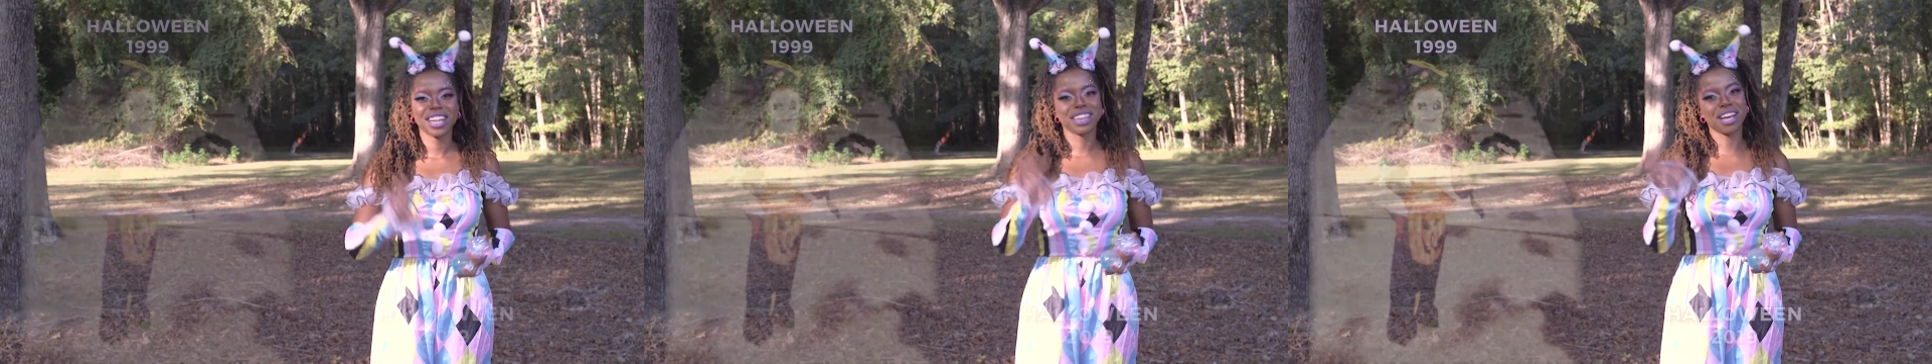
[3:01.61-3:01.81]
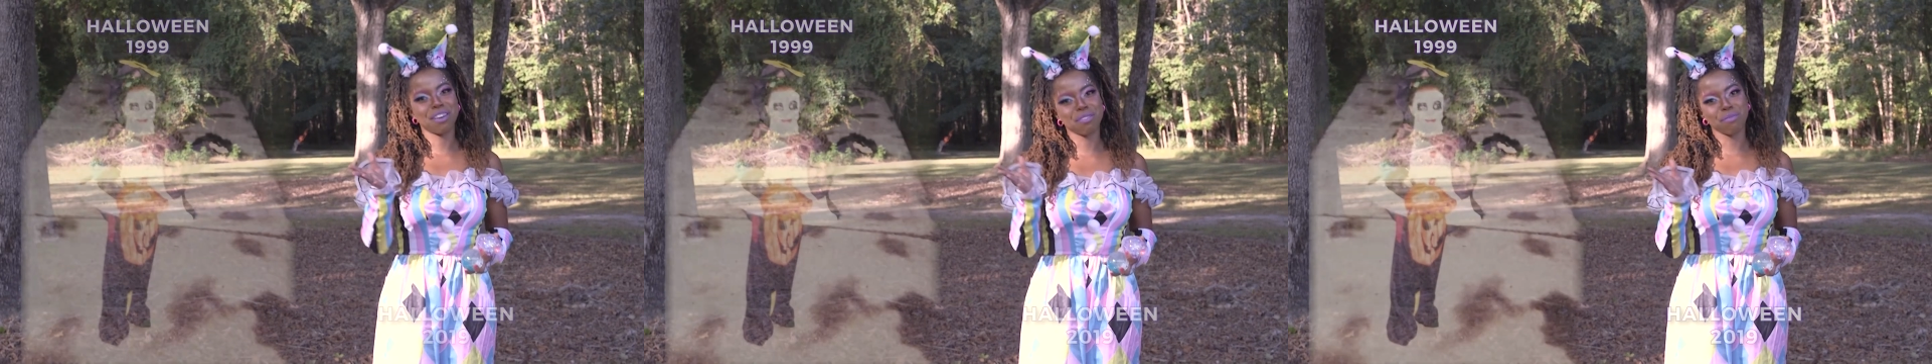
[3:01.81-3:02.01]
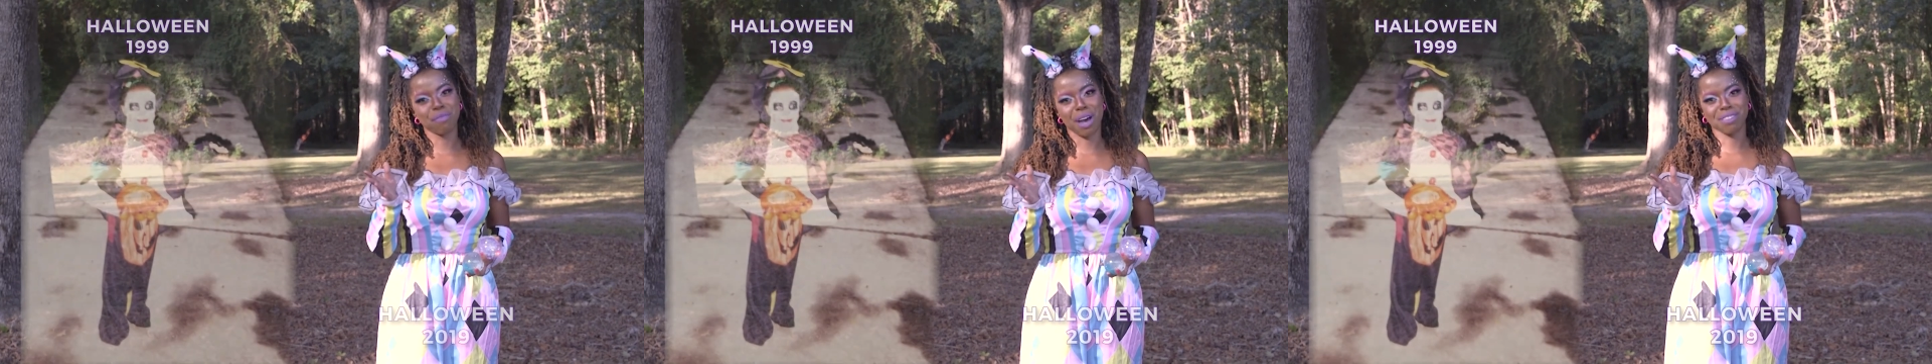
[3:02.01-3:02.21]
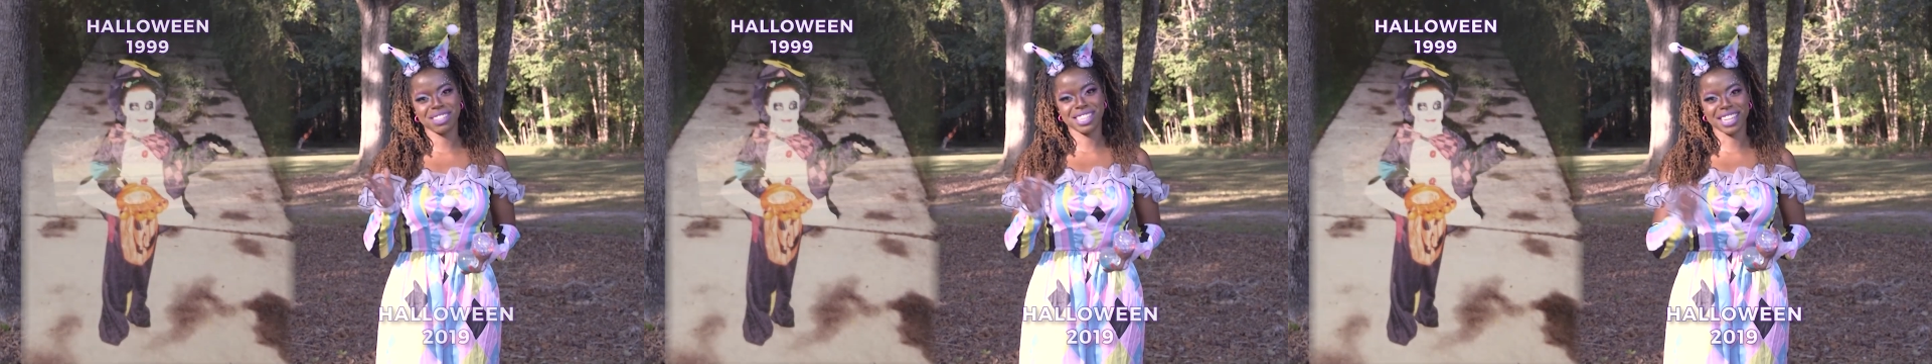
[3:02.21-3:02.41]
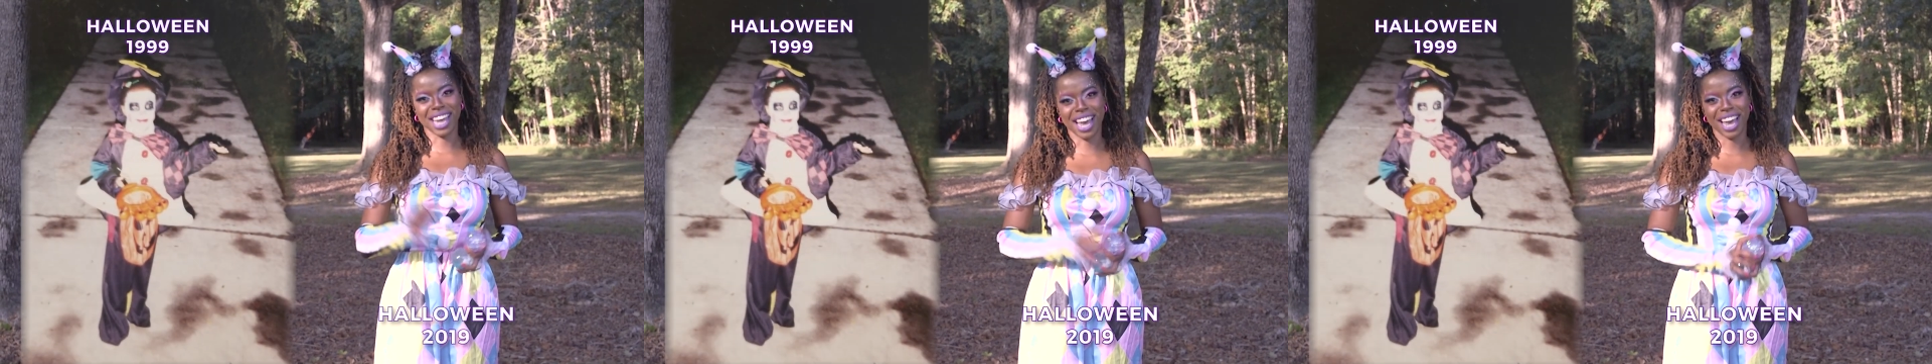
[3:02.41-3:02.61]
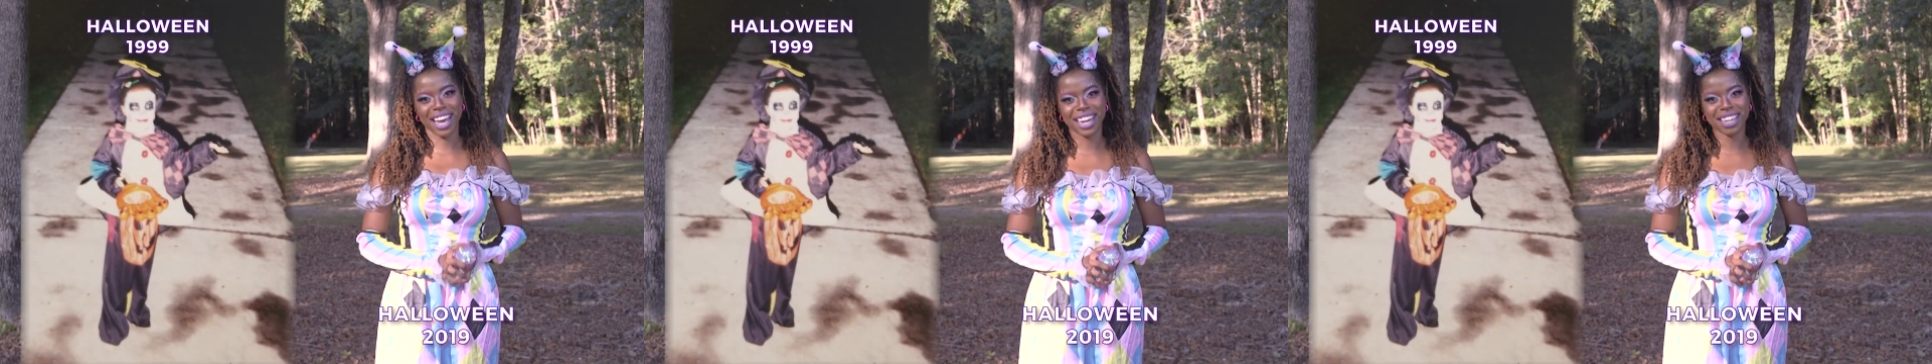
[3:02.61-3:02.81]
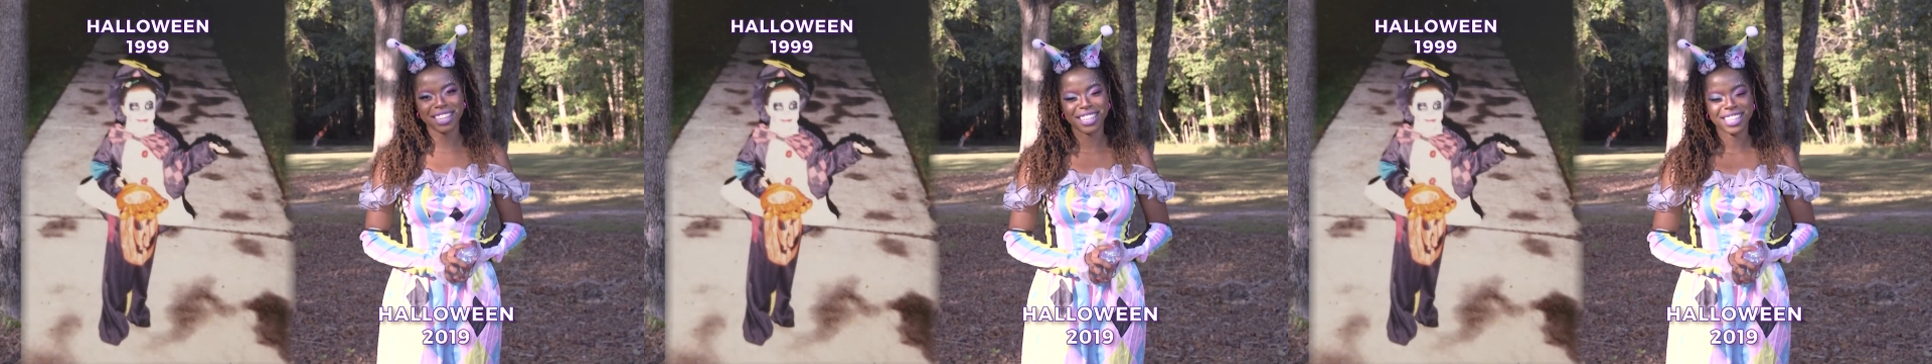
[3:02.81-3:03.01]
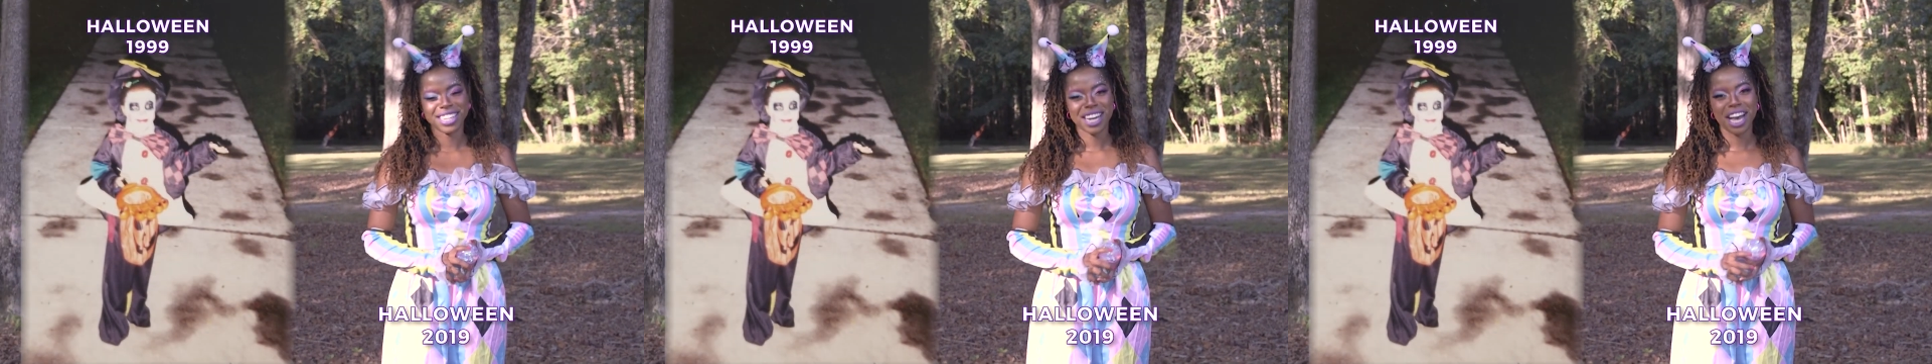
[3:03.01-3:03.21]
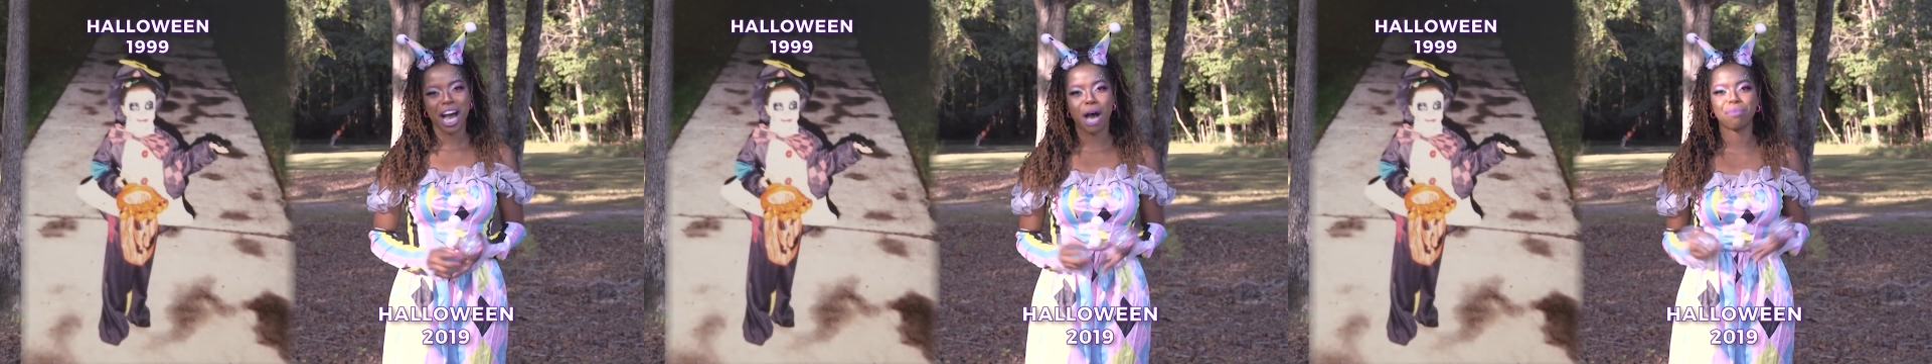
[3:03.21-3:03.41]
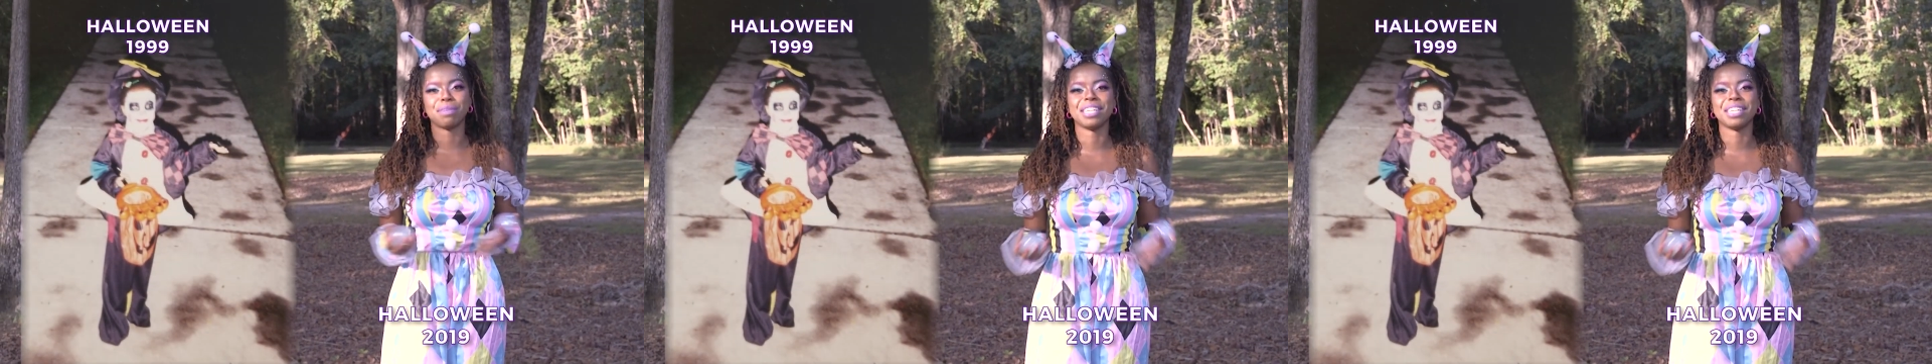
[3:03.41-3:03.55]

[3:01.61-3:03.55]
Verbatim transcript: Love you, Mom and Dad. I'm